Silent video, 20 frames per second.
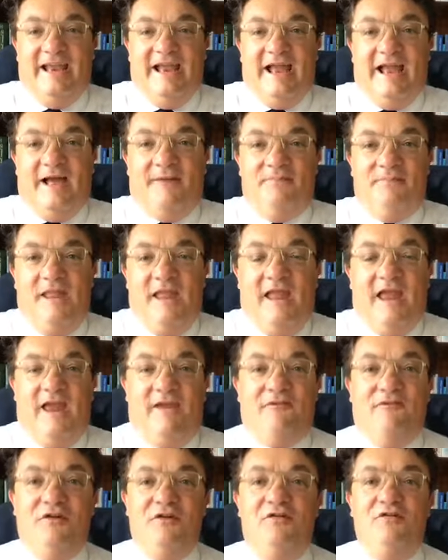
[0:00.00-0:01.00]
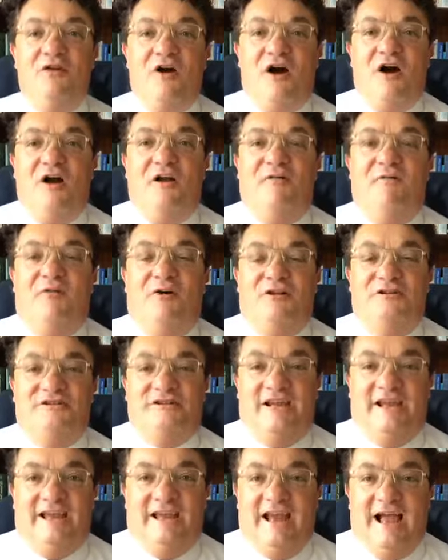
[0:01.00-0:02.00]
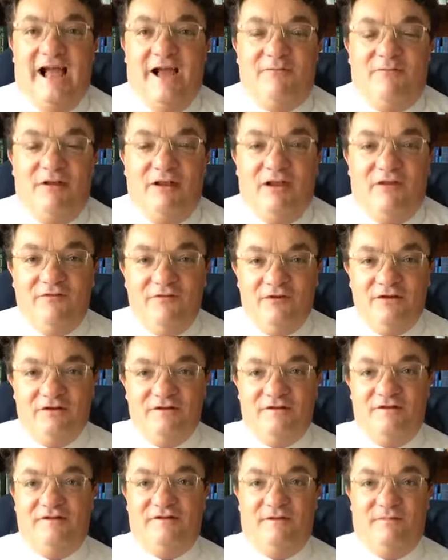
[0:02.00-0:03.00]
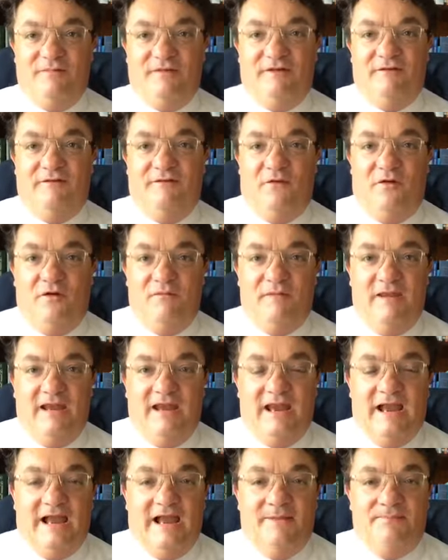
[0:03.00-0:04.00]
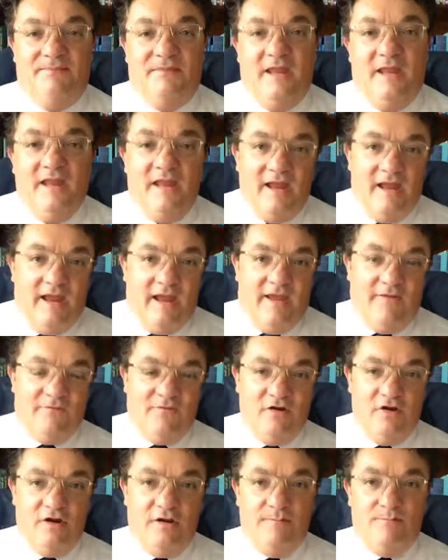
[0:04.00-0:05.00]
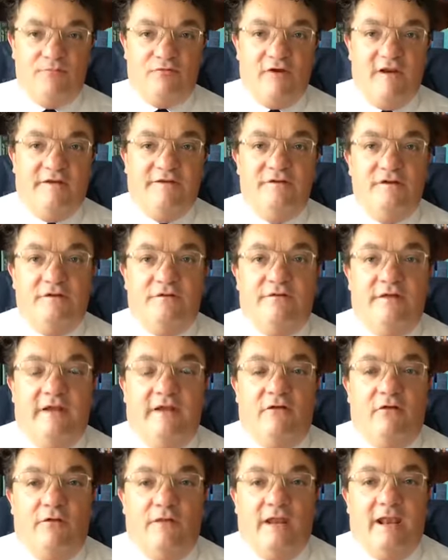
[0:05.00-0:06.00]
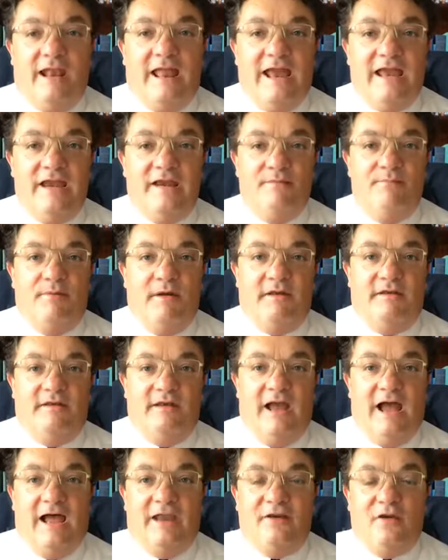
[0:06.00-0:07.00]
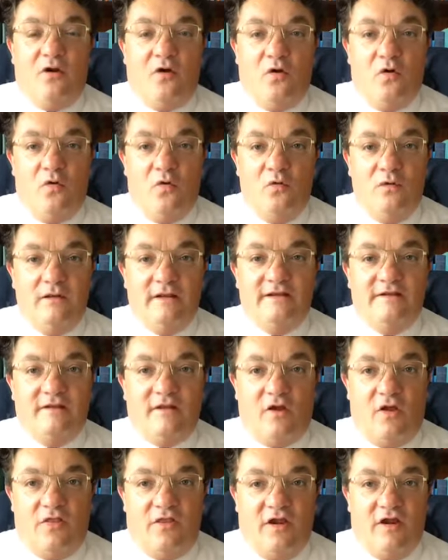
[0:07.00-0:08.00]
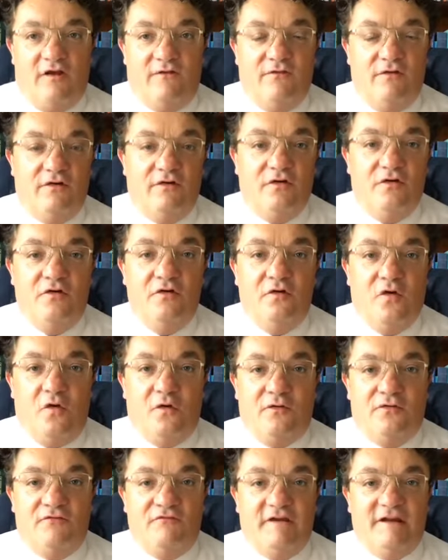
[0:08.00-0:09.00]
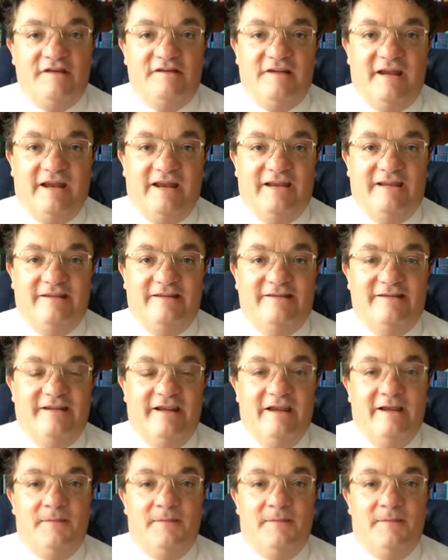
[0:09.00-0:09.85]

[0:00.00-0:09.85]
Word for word: Um, if you are watching, I would love you to do something for me. Um, if you can press your finger on the like button and hold it there for two or three seconds,